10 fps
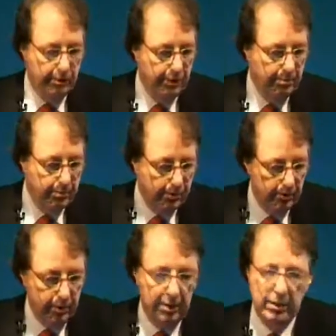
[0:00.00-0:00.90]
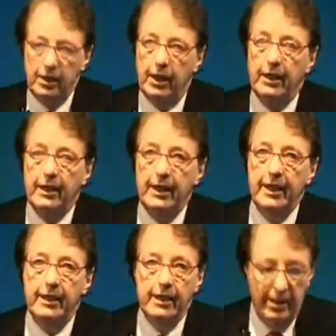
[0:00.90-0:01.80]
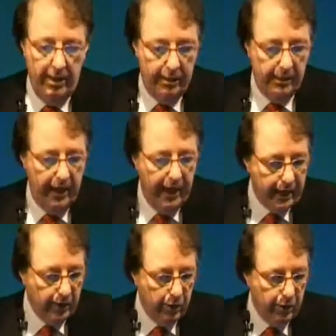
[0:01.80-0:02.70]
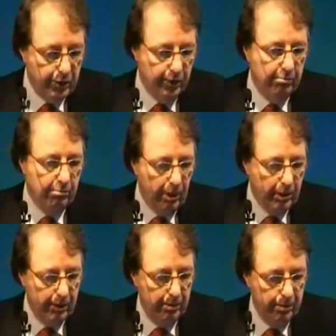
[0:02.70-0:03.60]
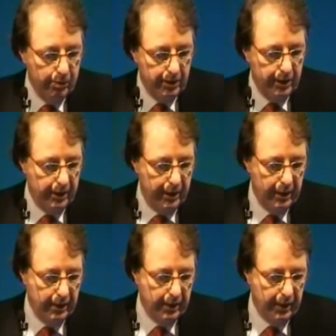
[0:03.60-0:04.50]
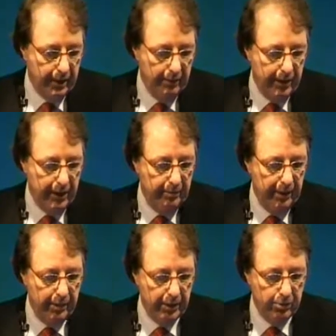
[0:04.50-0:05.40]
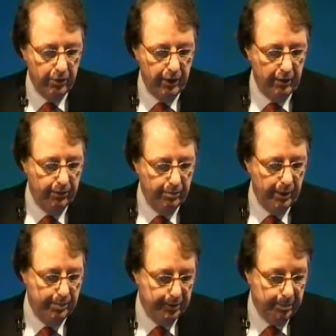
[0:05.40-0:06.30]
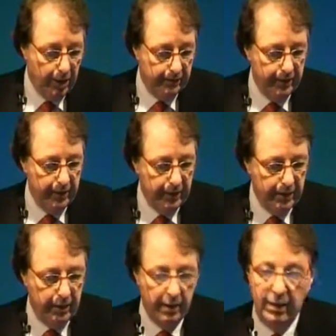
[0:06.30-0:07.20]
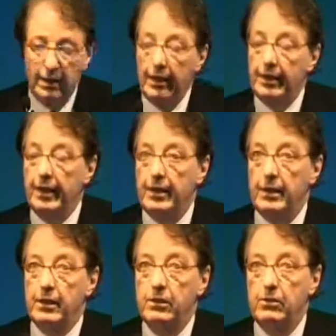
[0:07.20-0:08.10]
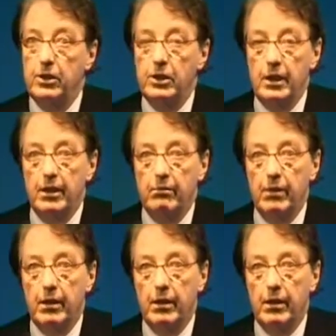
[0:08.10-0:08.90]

to correctly diagnose and monitor bone disease. I think we need to be much more careful with the bisphosphonates, and I think that to achieve